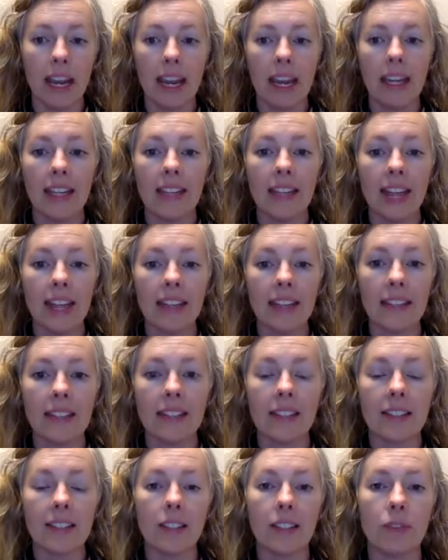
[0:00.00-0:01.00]
and not
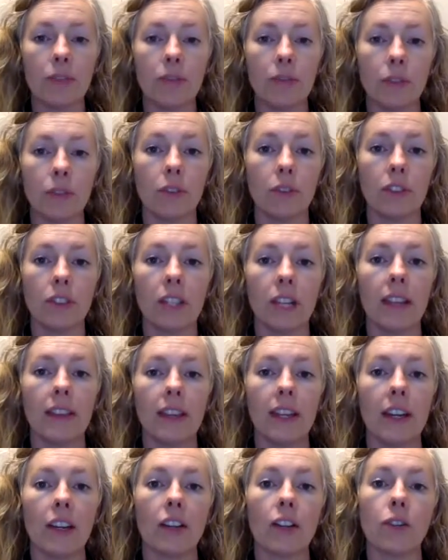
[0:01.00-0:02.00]
necessarily foods
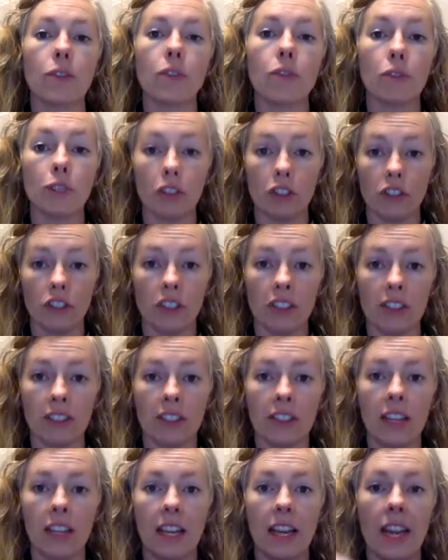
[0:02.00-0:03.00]
that are nutritious.